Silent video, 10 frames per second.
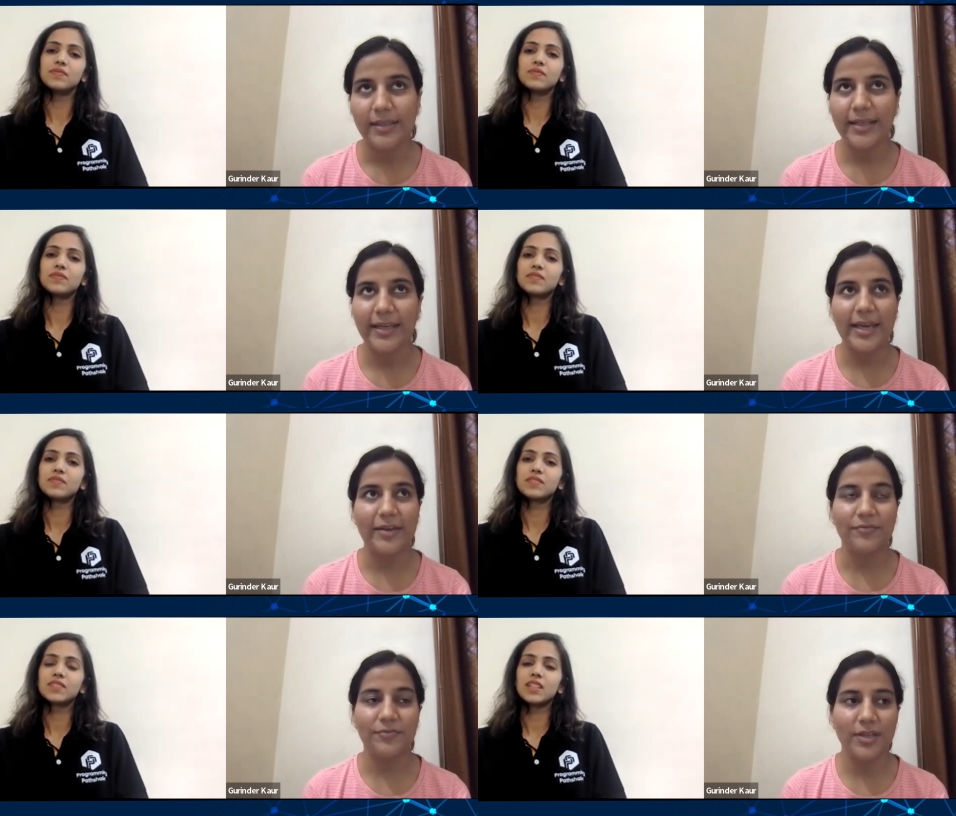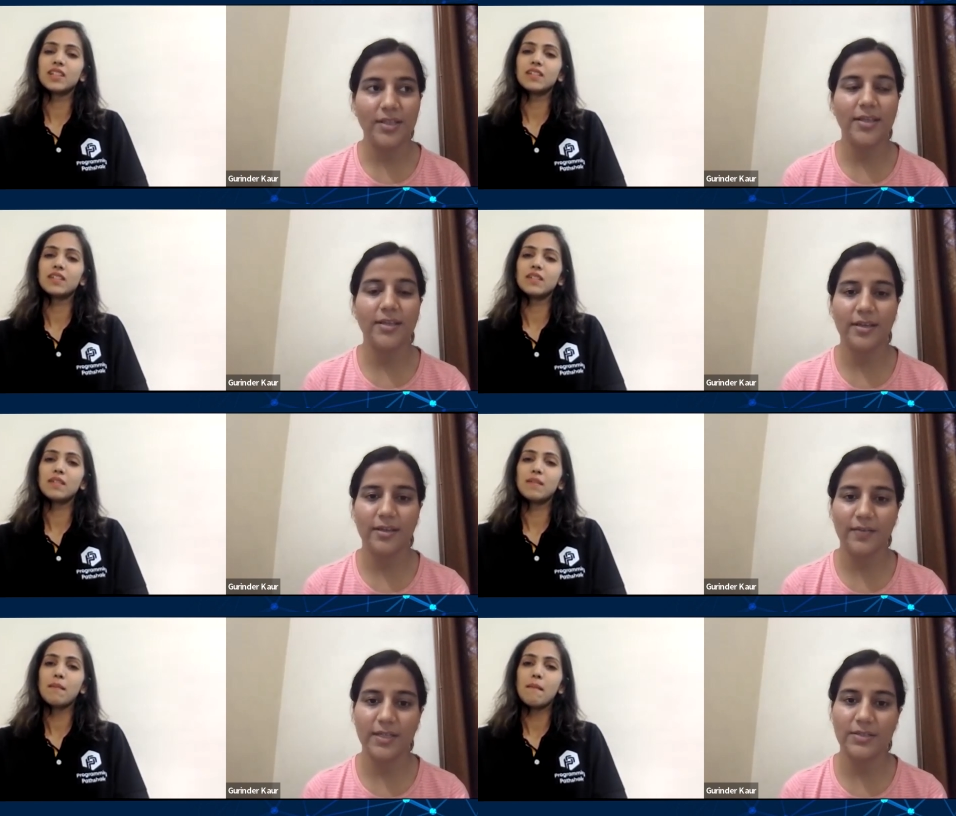Speaker 1: like everything
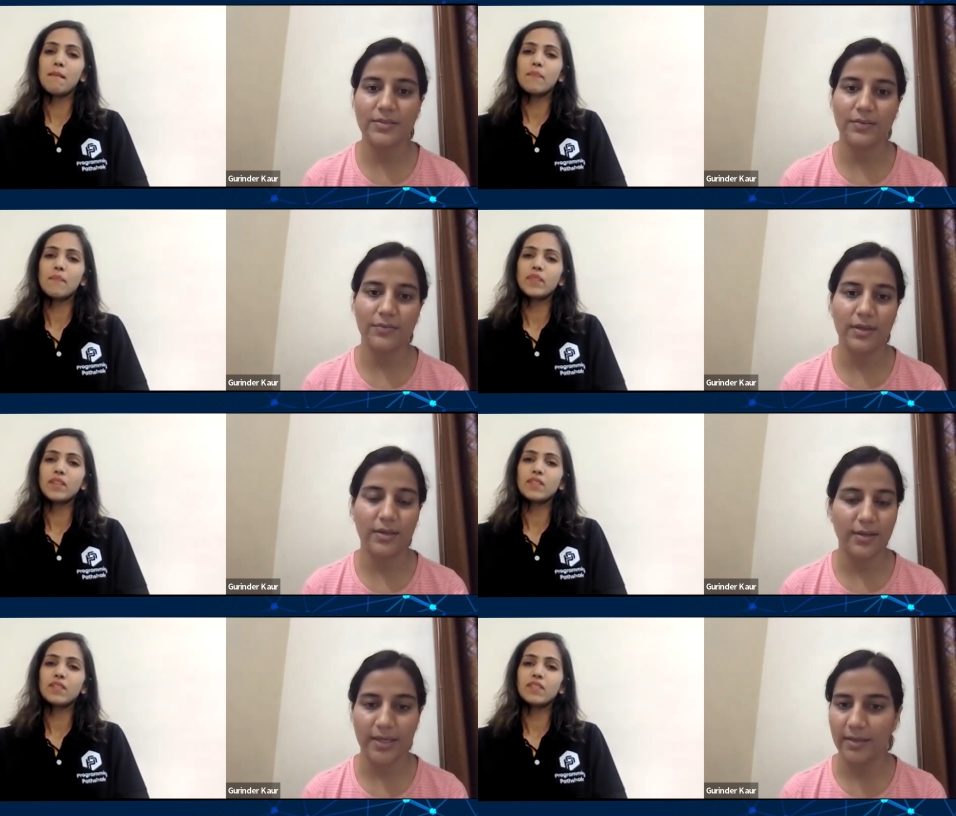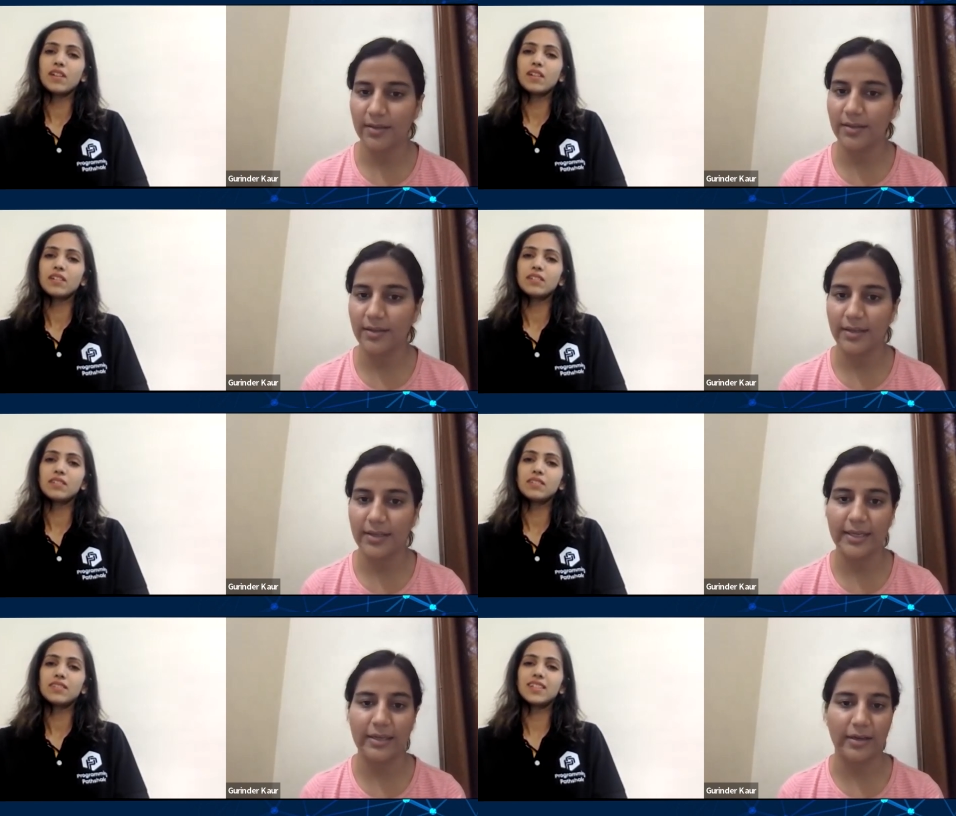here is great
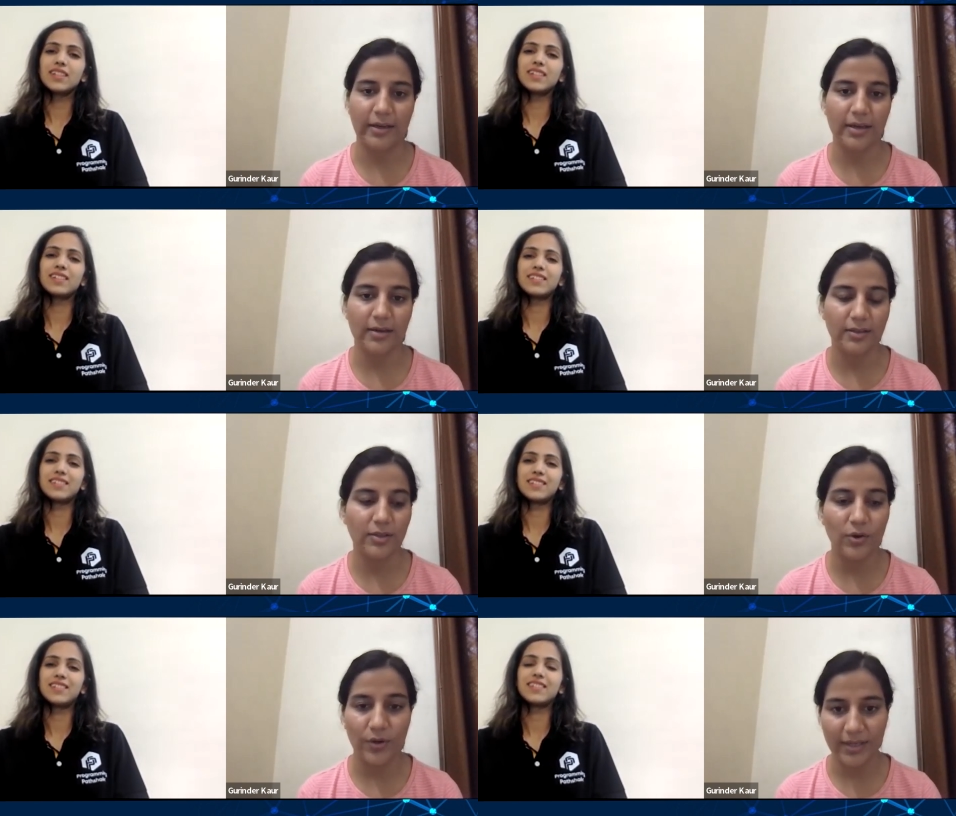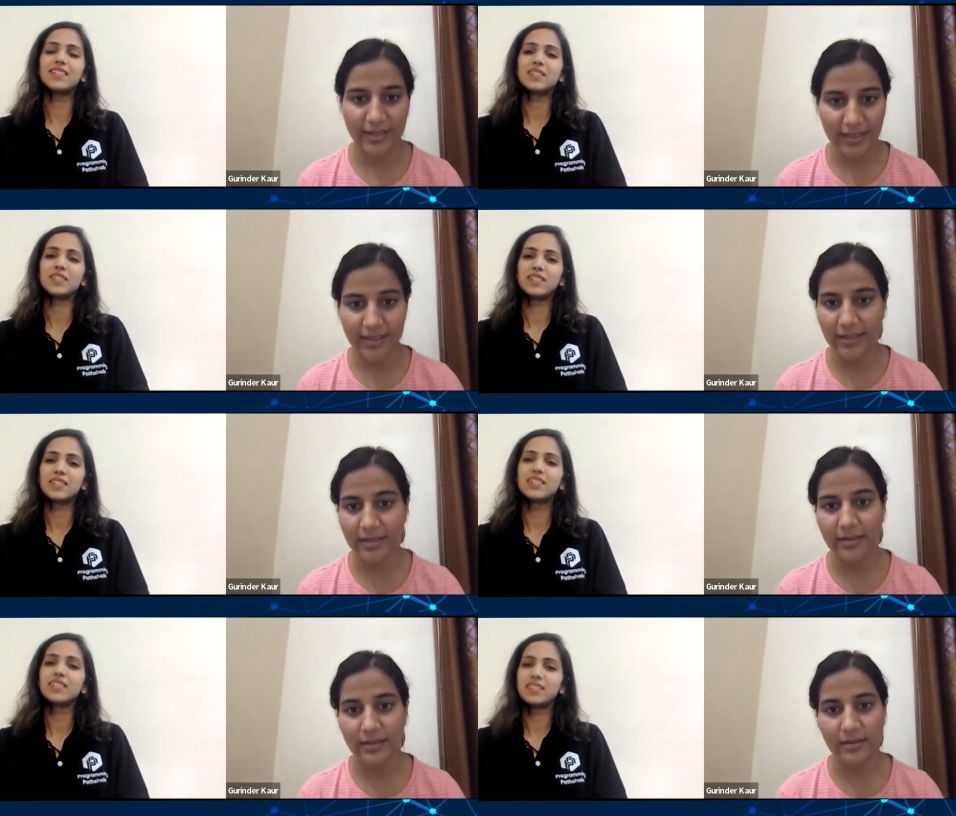like uh, the content
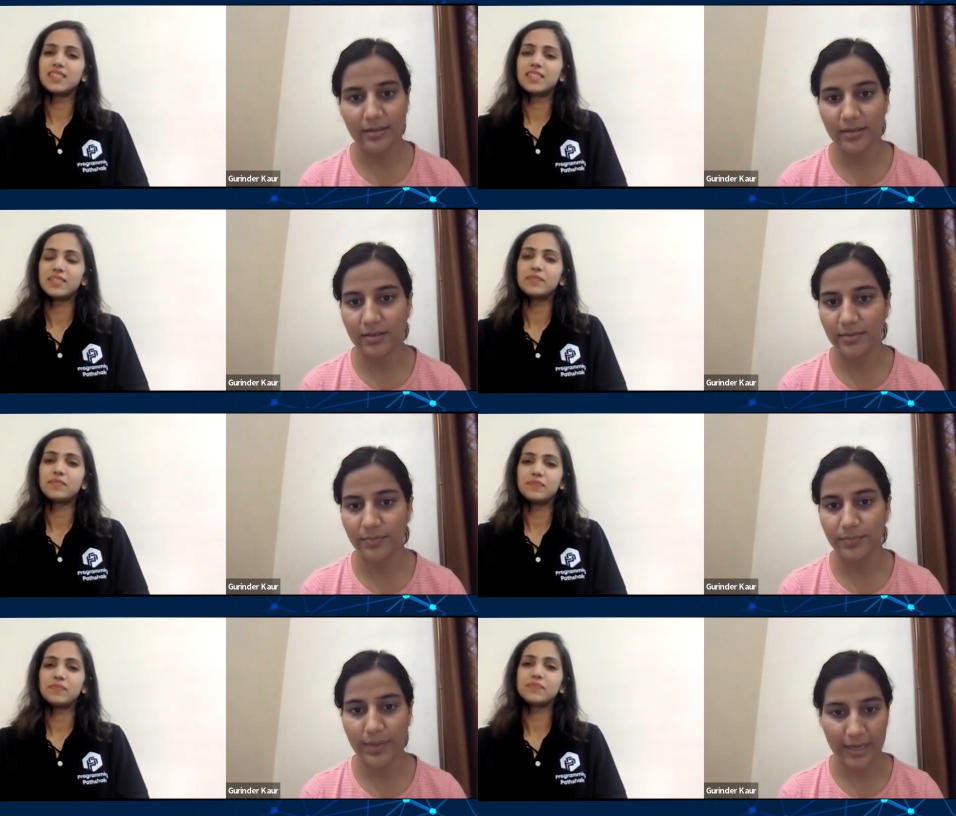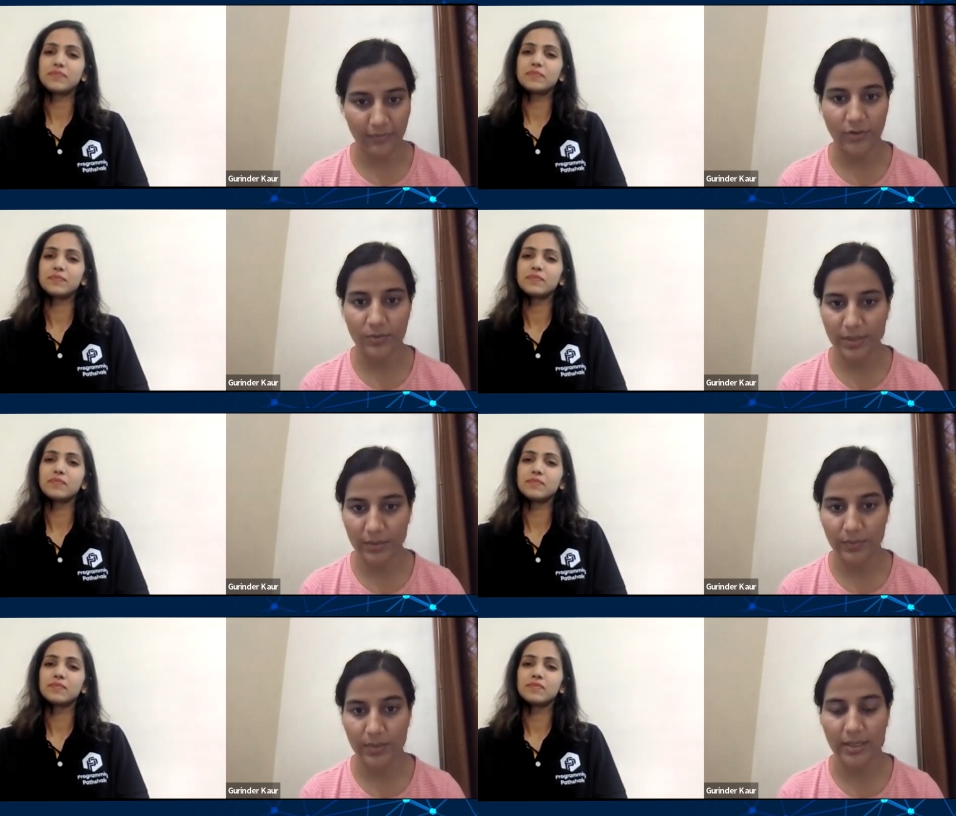in the platform
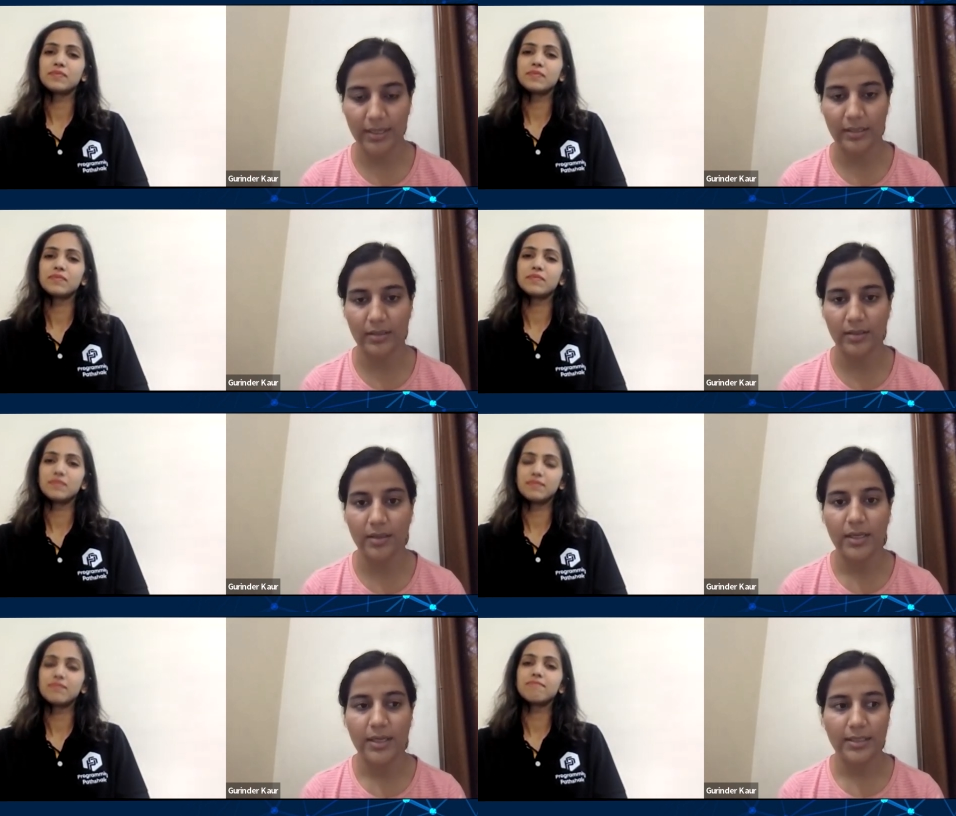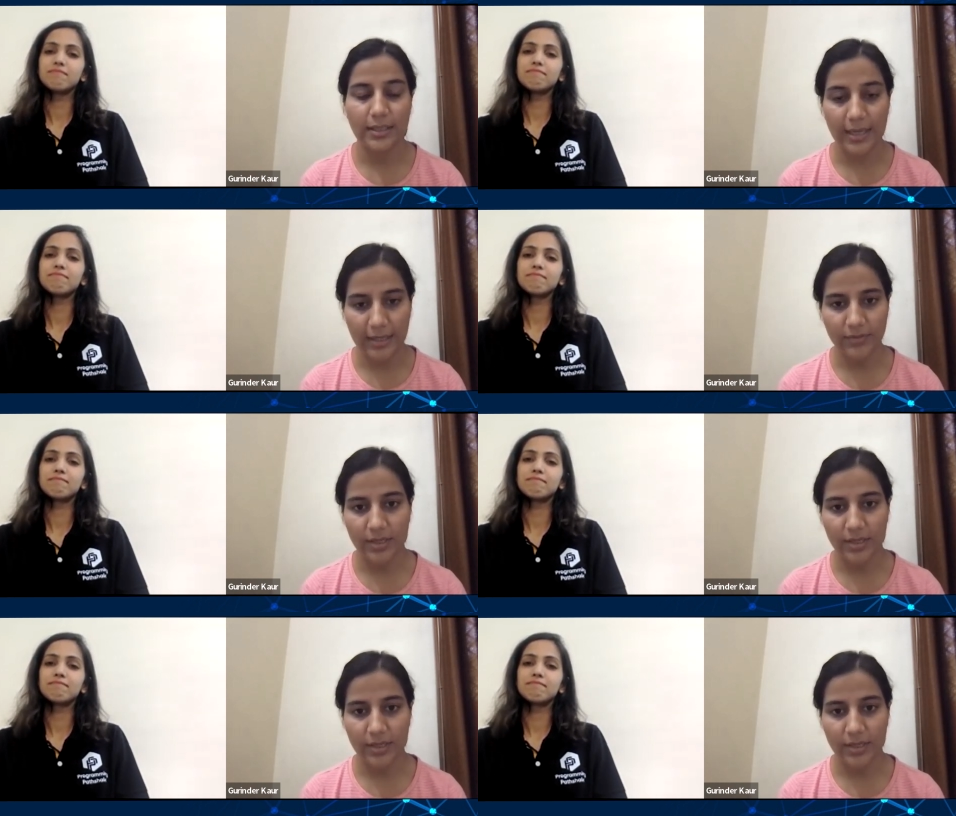given and uh, the live